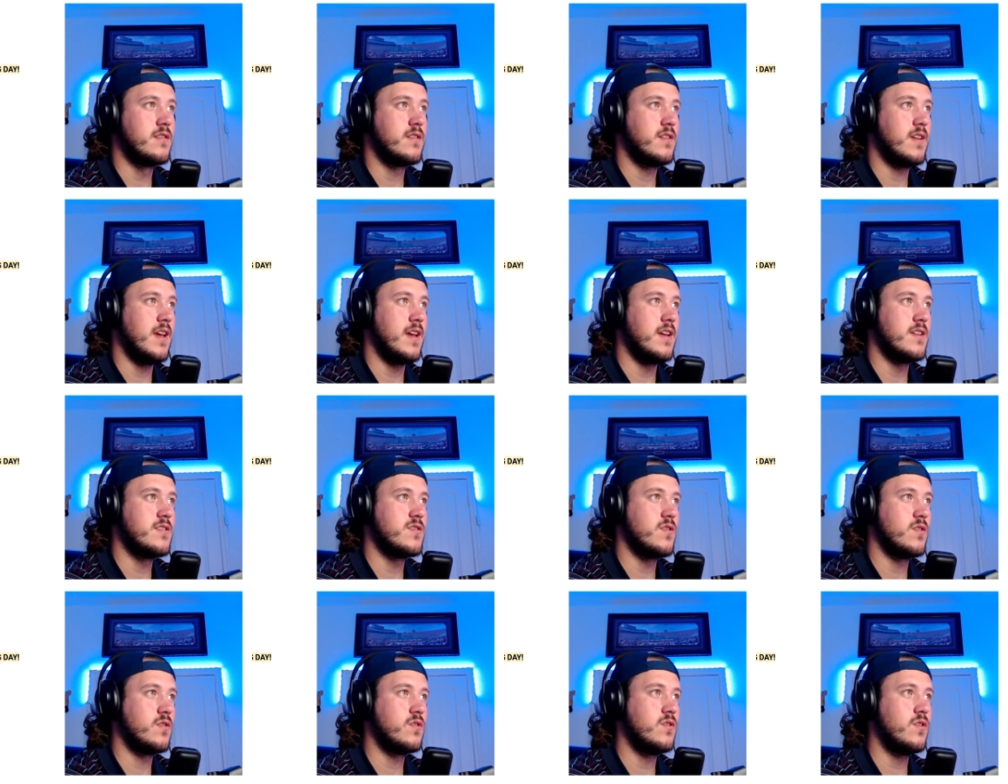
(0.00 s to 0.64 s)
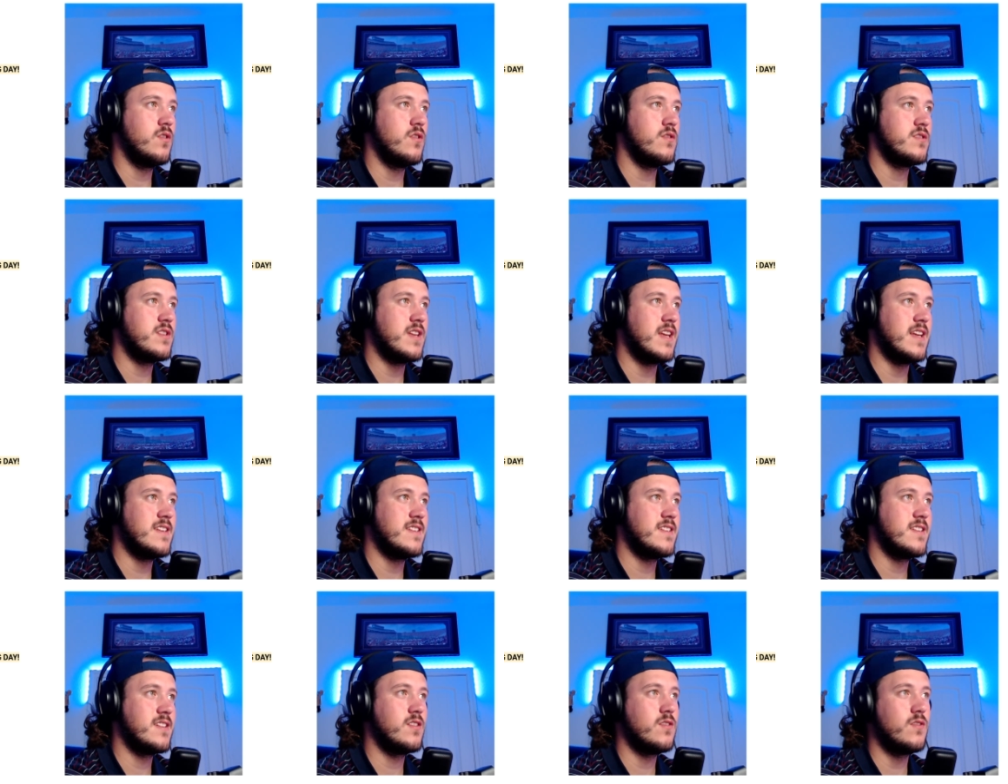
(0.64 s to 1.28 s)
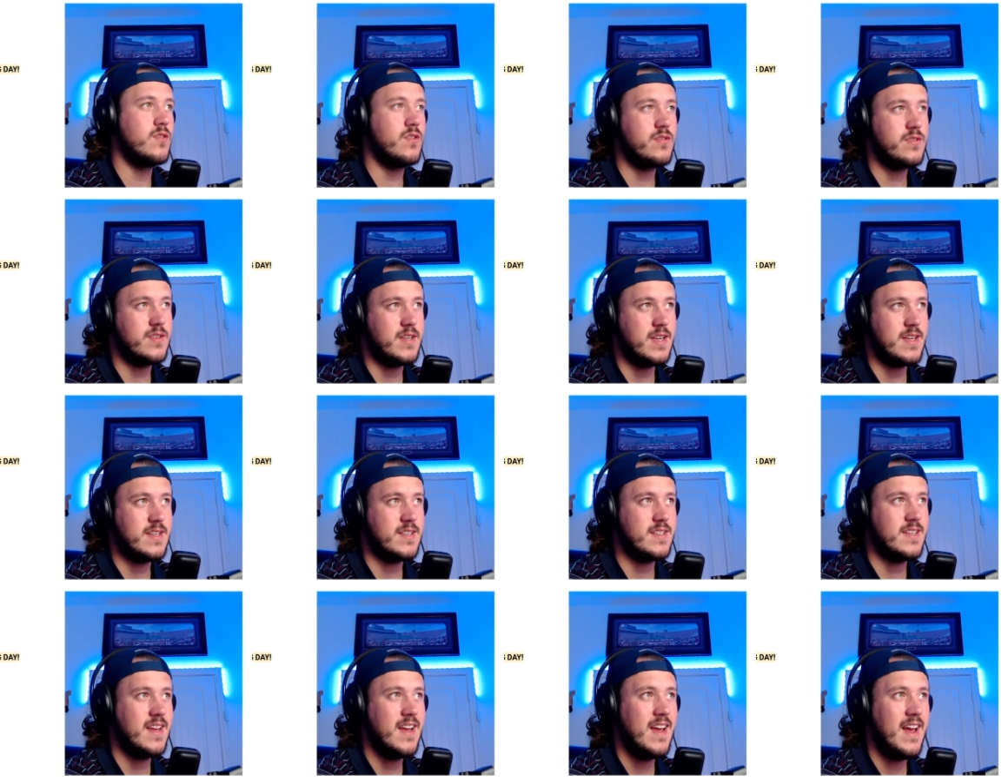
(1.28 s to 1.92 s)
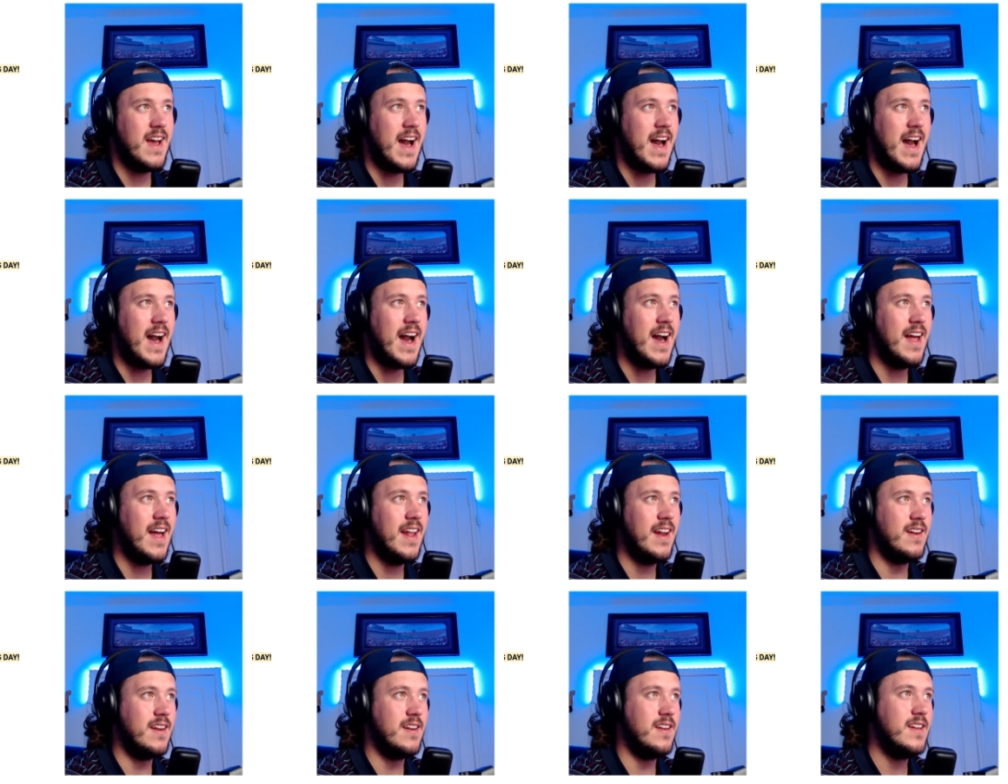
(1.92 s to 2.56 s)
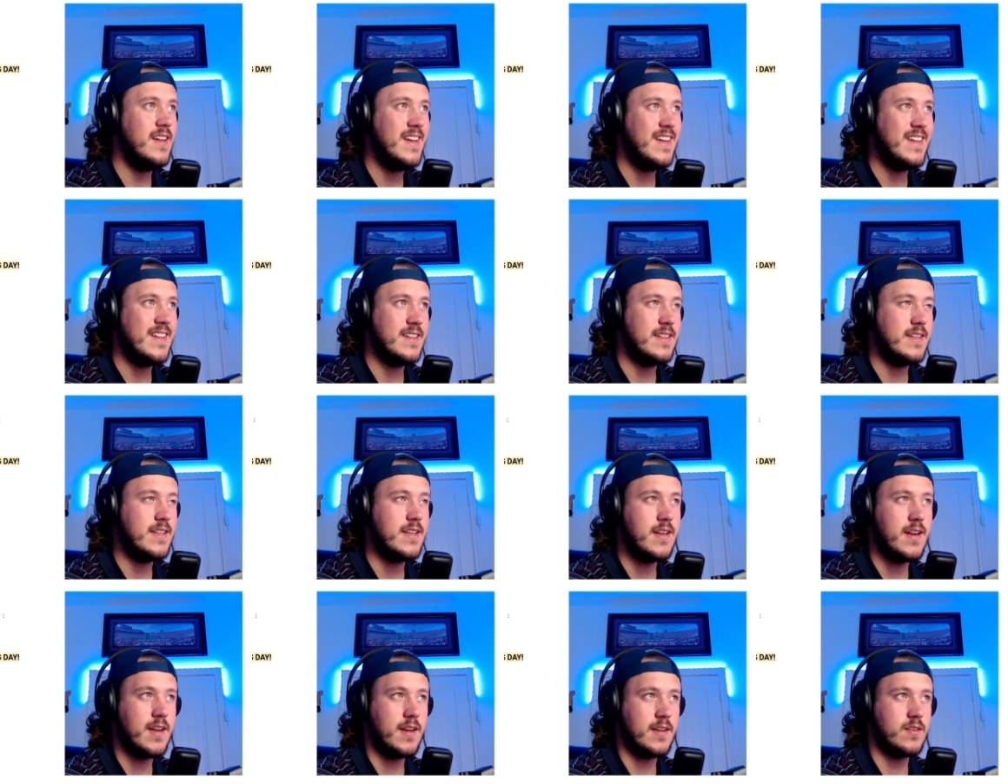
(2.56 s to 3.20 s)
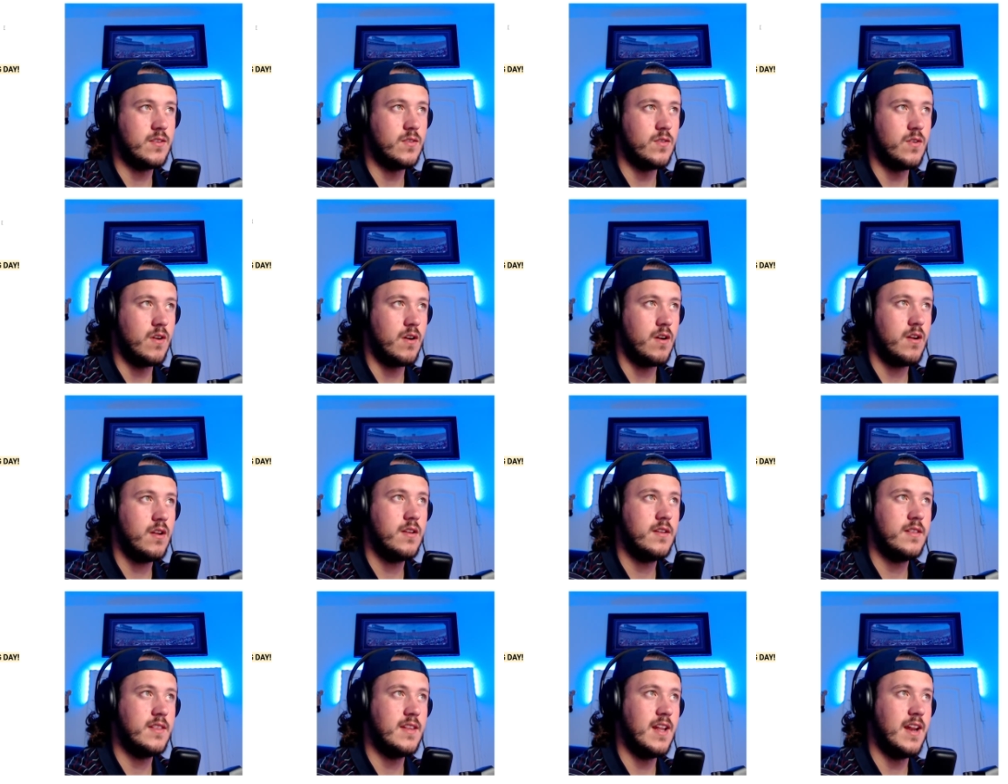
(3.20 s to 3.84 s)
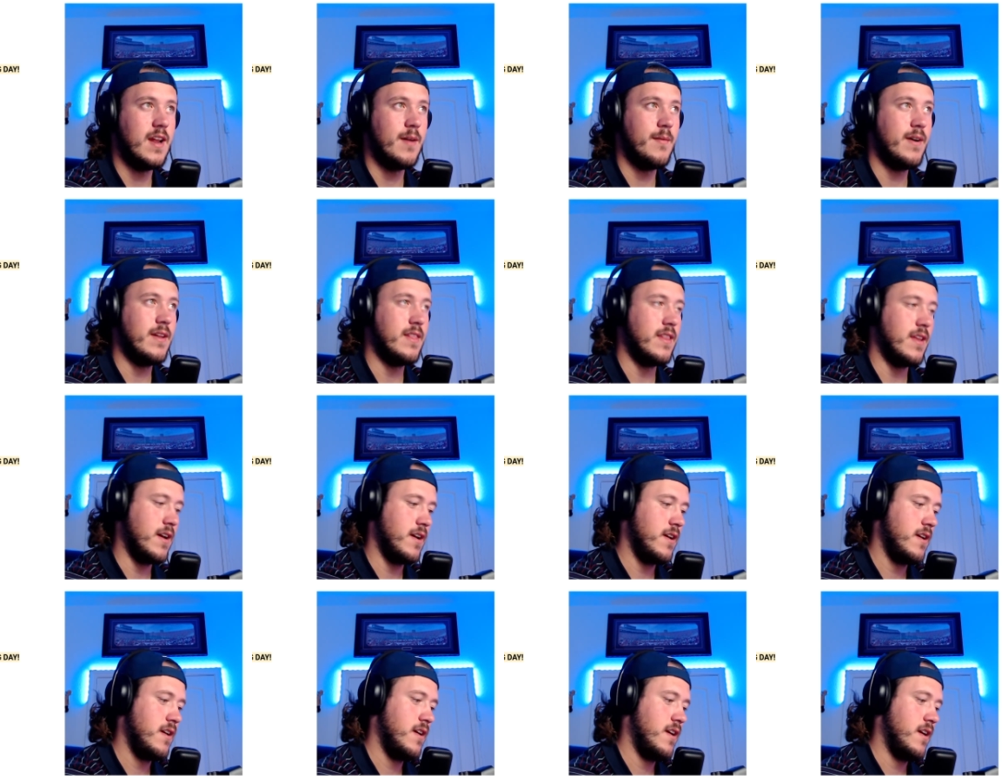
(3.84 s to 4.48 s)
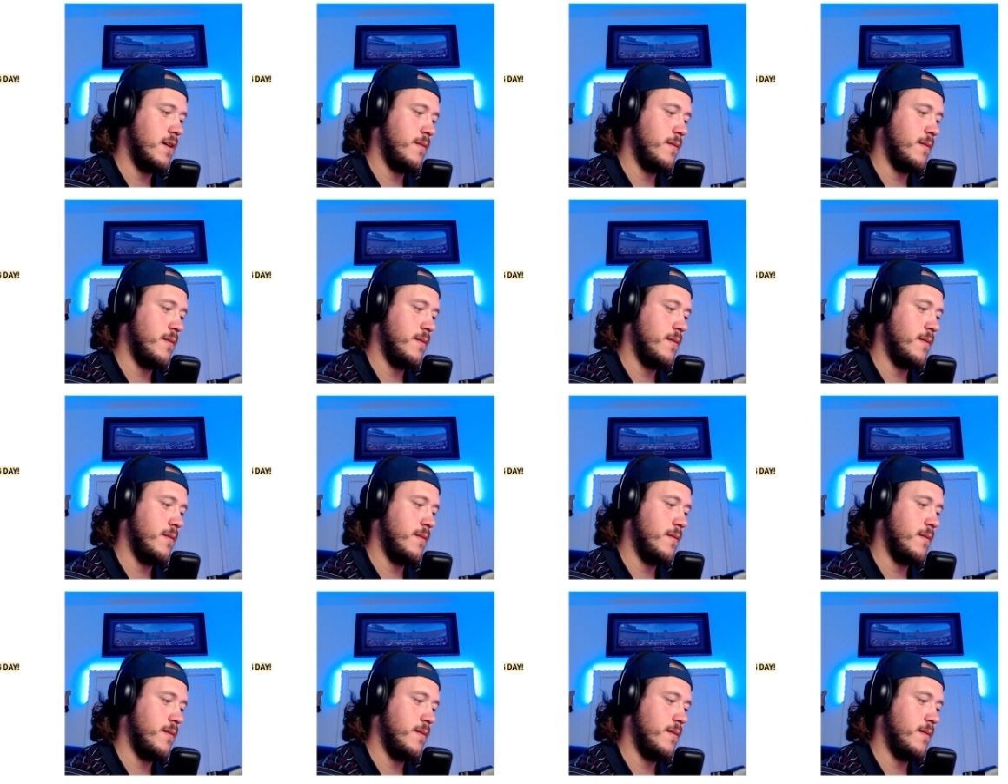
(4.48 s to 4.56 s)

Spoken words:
Okay, so conoces al director de la banda.